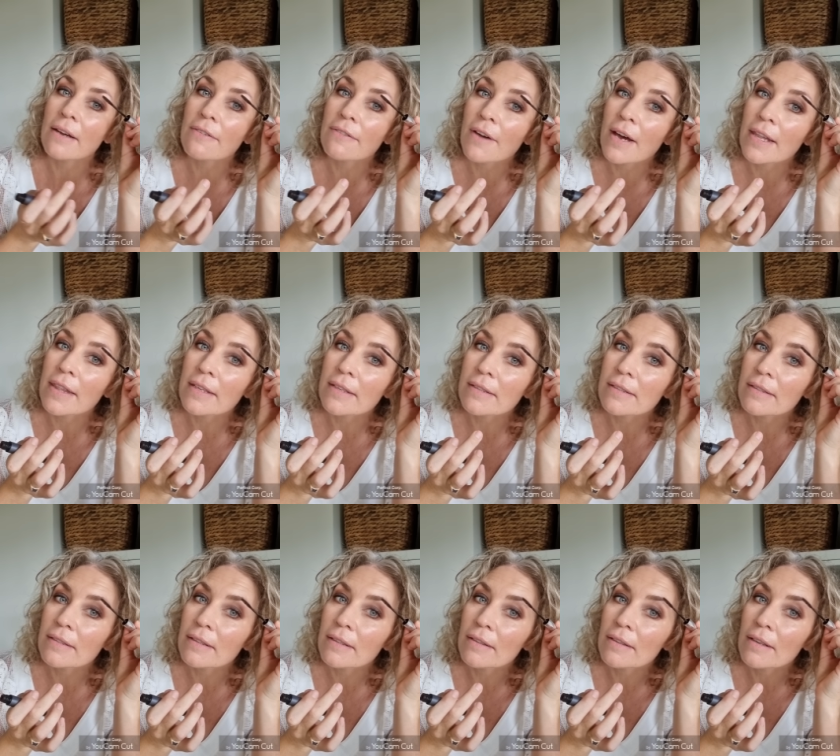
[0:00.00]
I find this
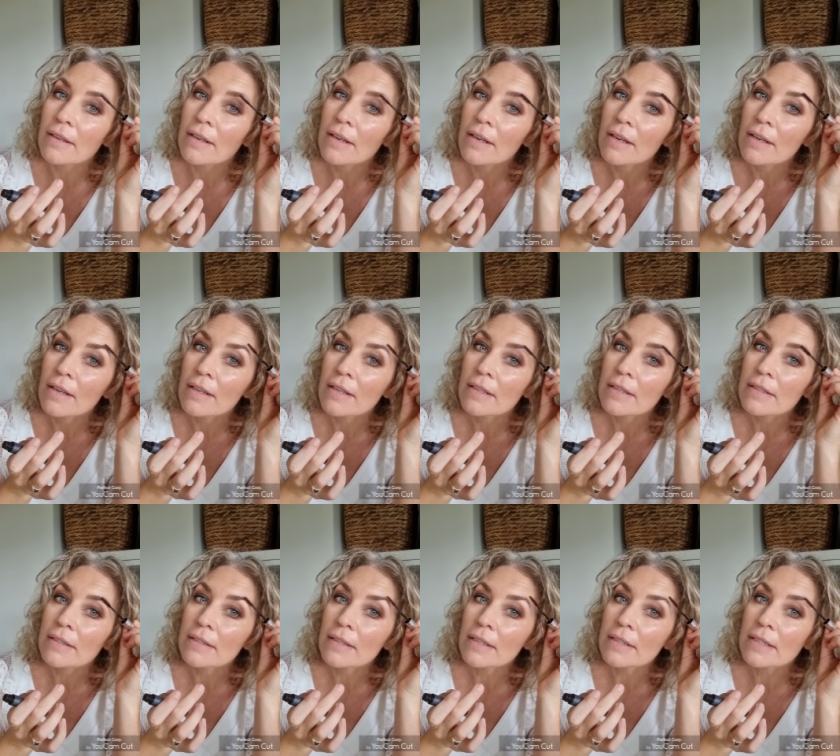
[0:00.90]

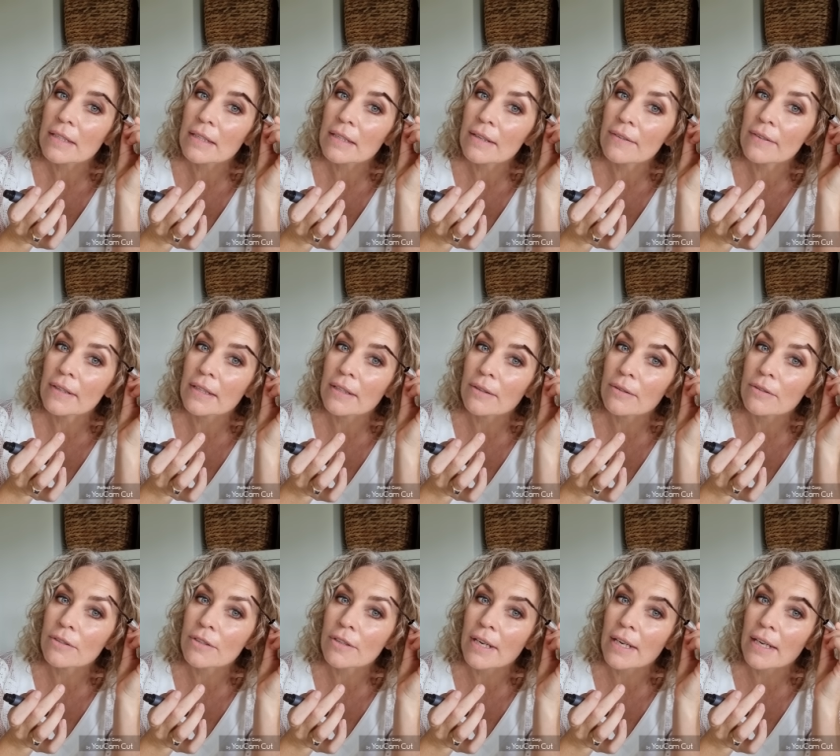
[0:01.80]
such a clever little
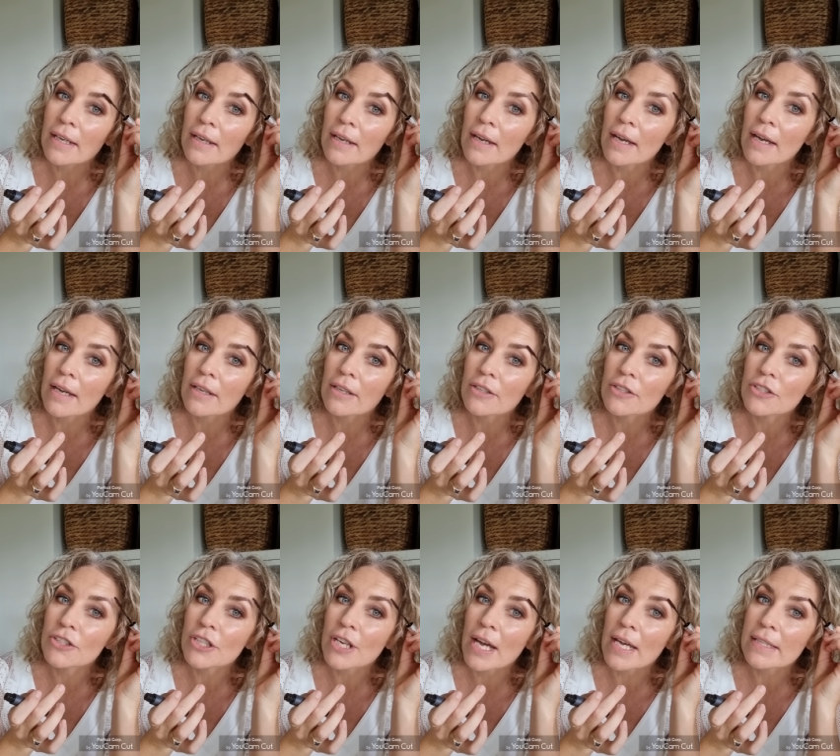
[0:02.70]
trick. You
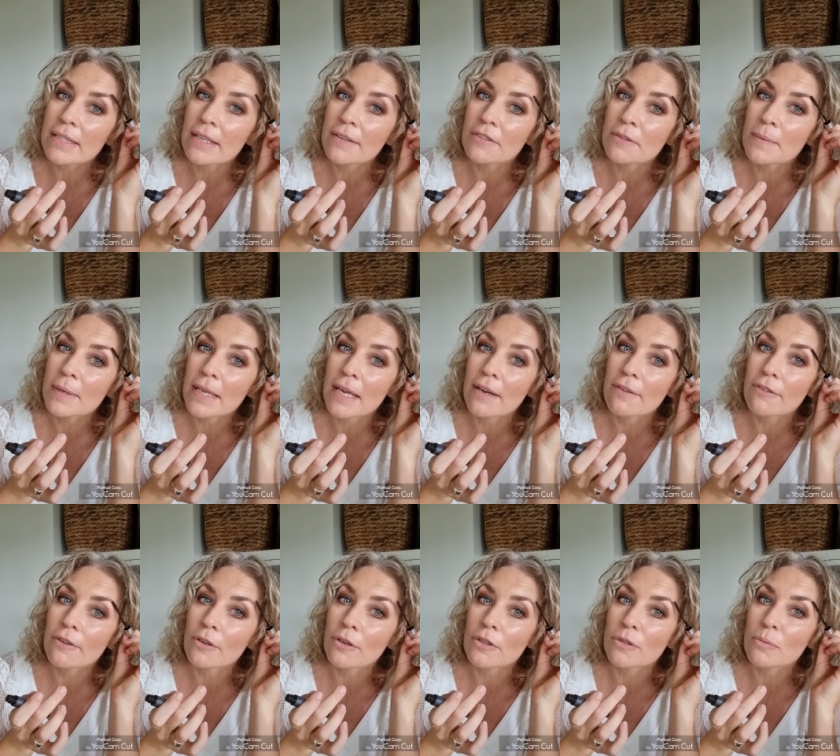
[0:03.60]
just have to be
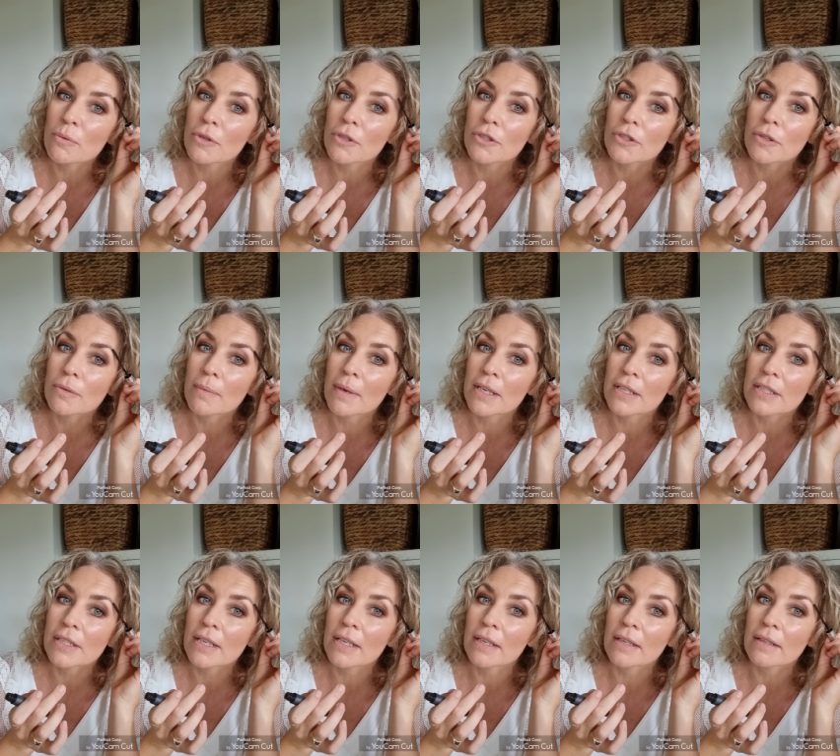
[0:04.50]
careful not to put too
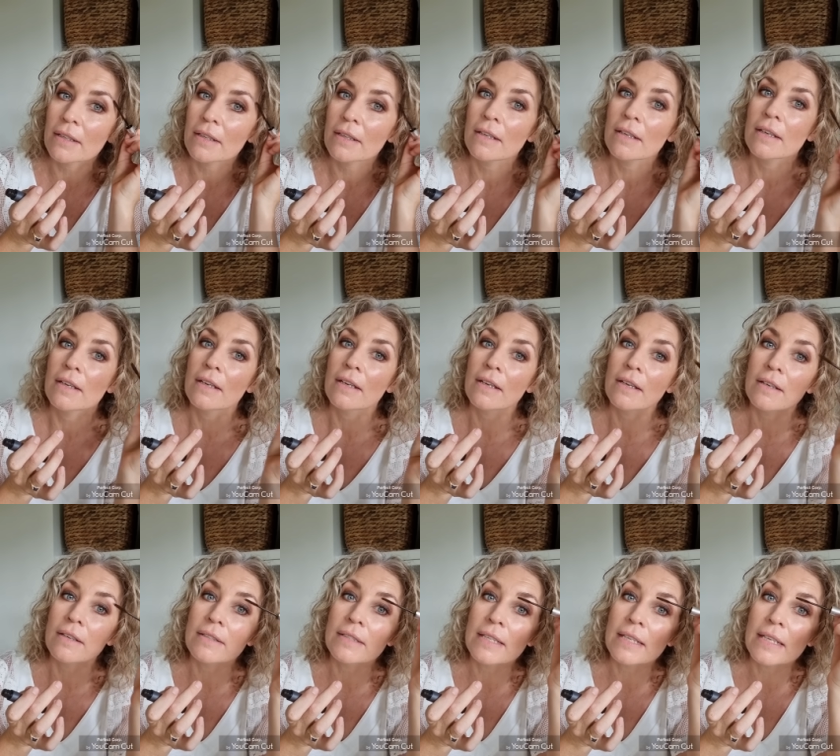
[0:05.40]
much in
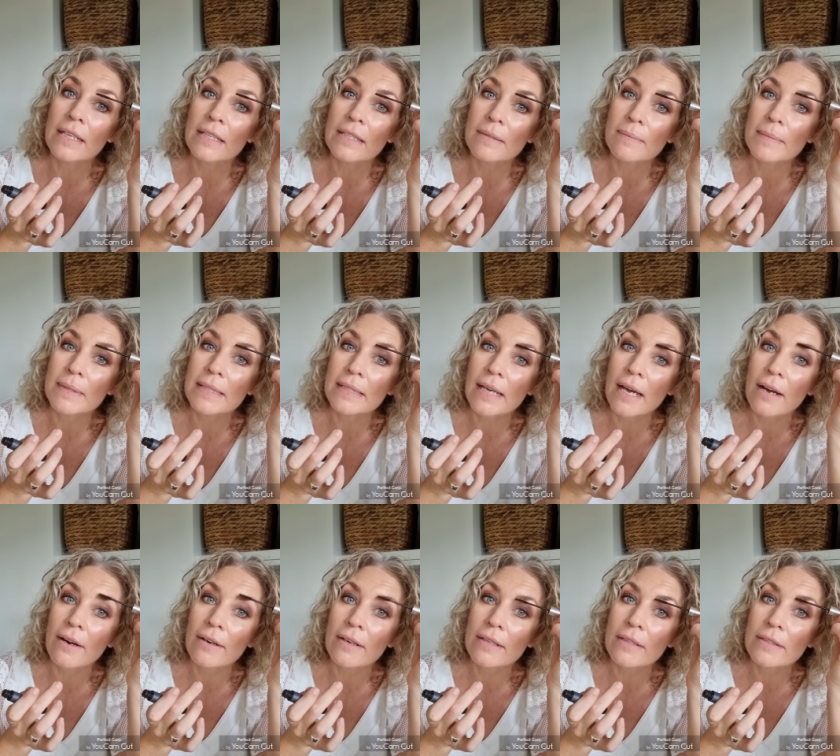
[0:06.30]
because it is
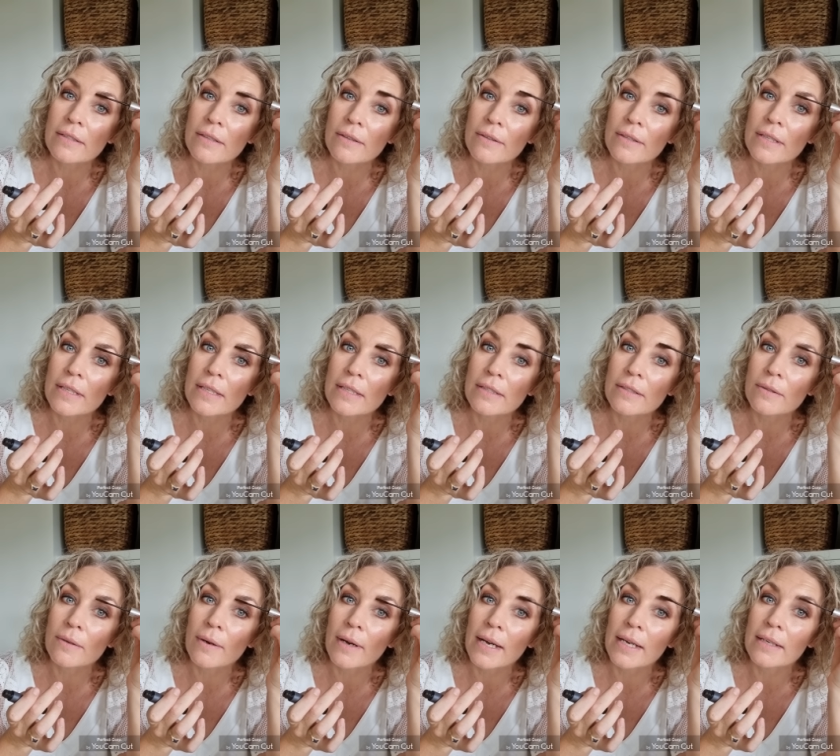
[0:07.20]
mascara, so it is
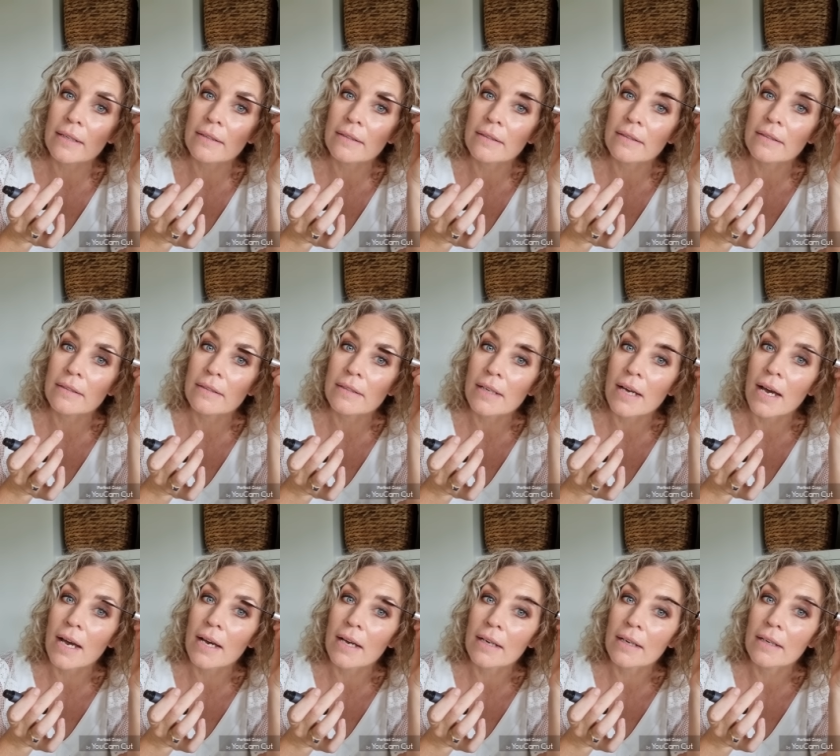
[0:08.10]
quite
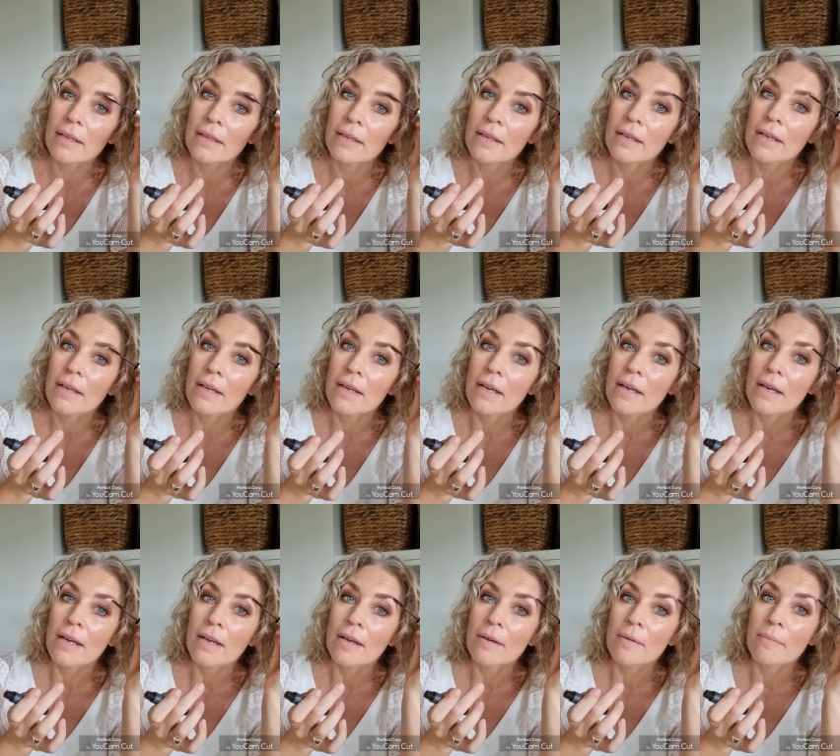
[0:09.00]
dark
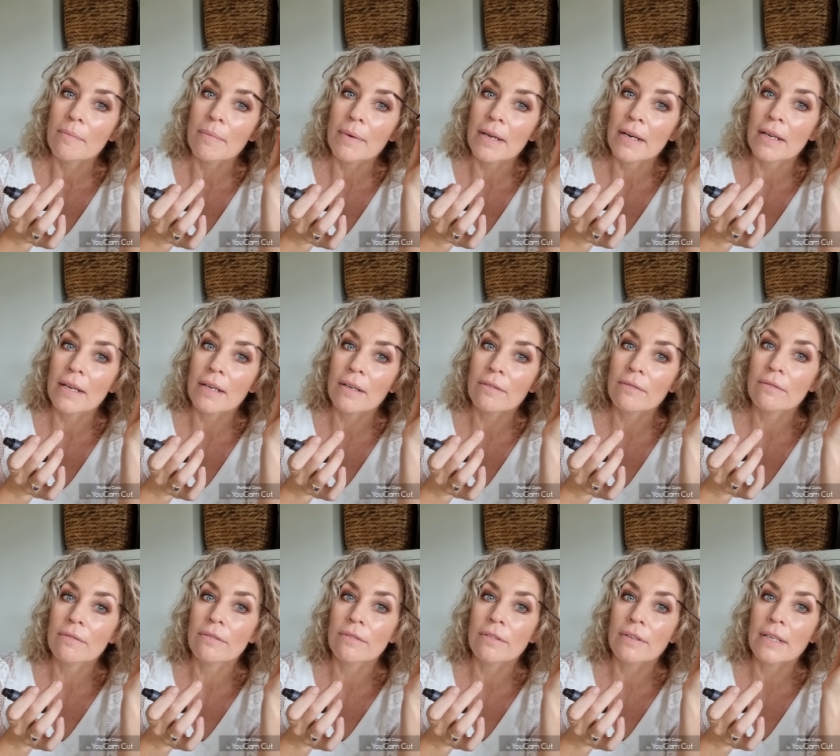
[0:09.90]
but it
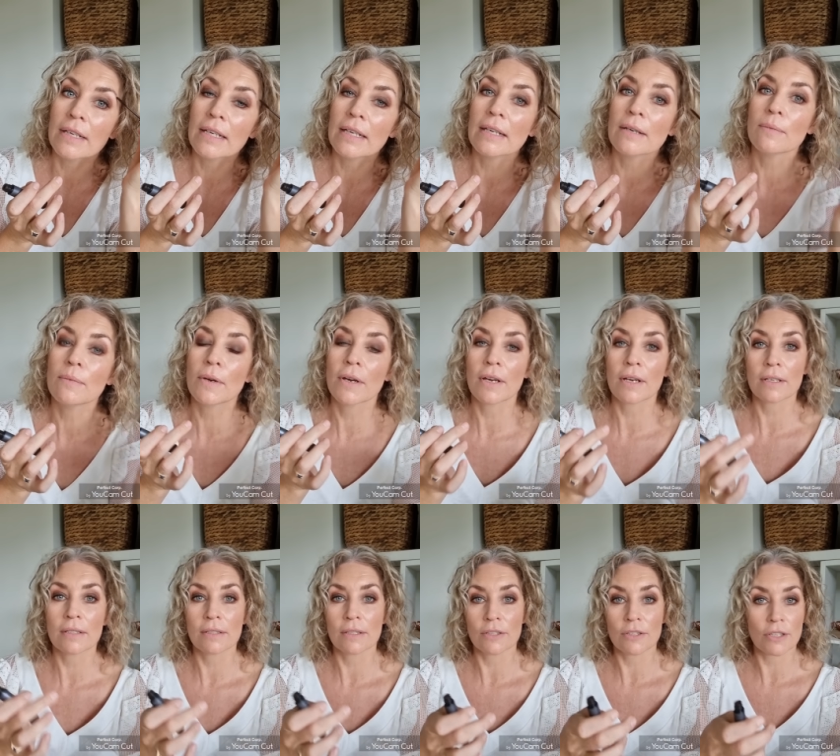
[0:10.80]
really
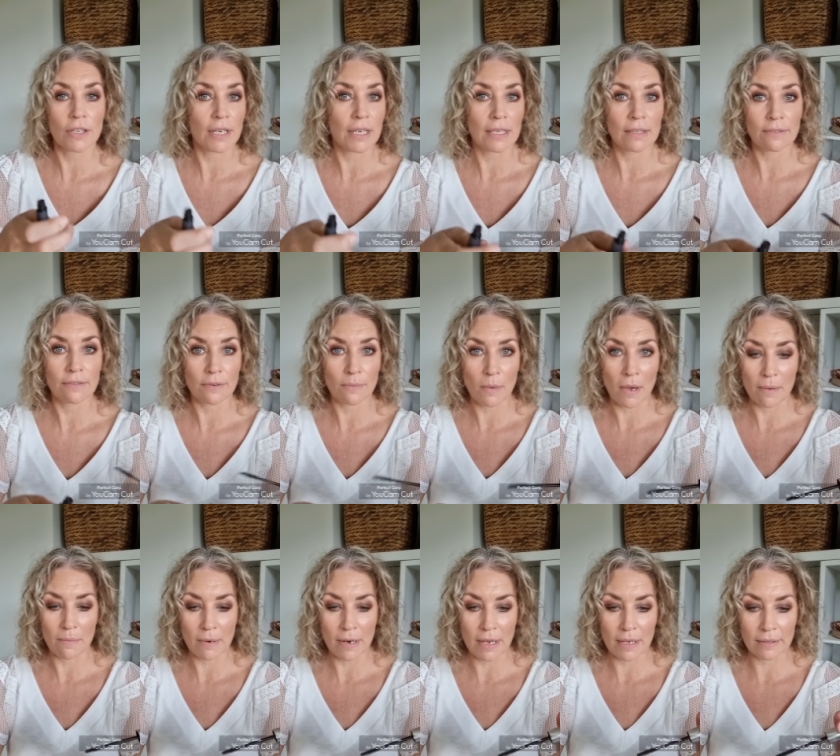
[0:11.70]
works a treat for
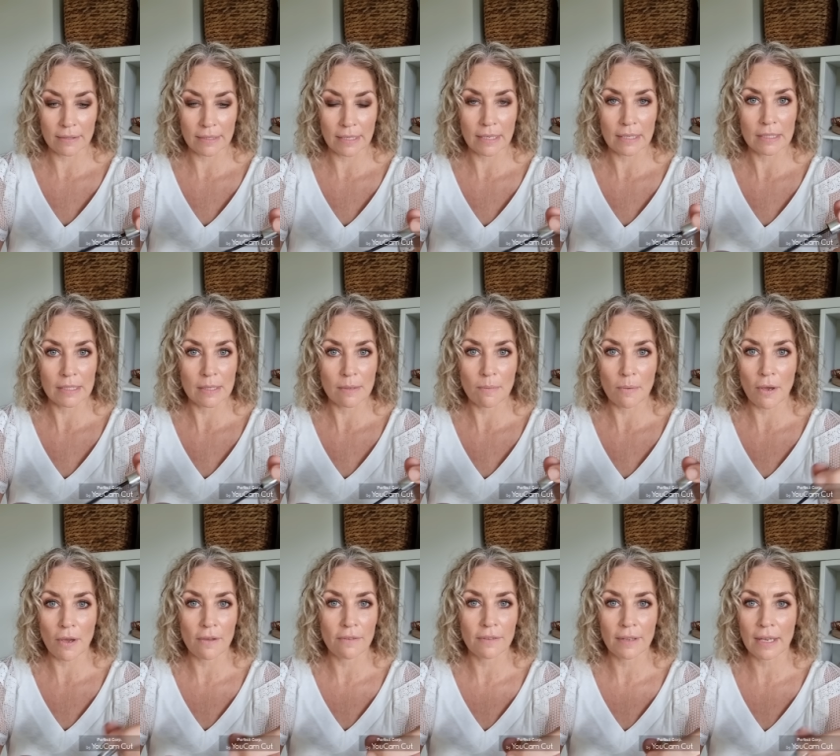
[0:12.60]
my brows. Like it's
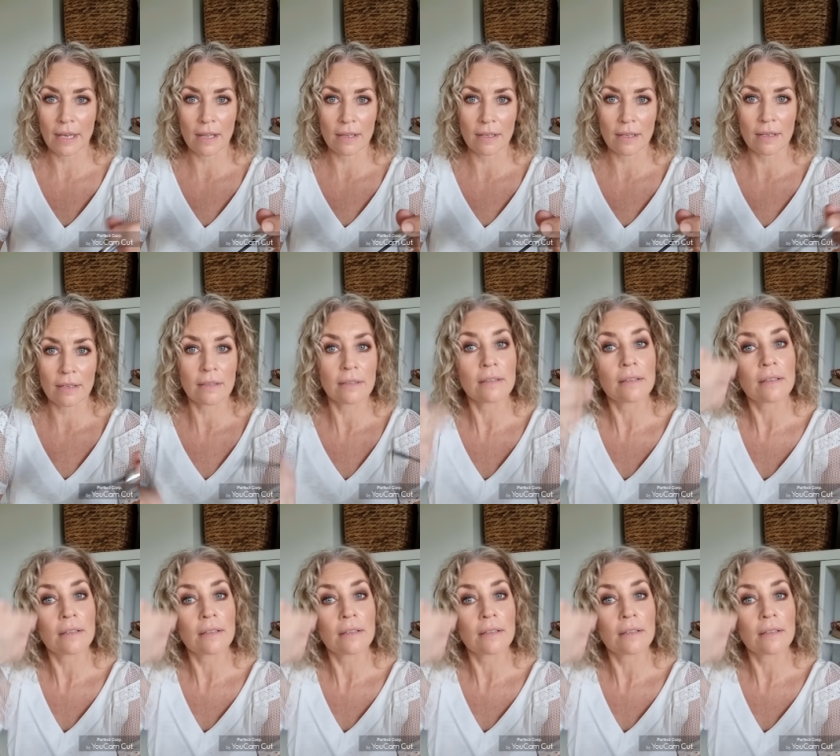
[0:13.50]
the perfect color.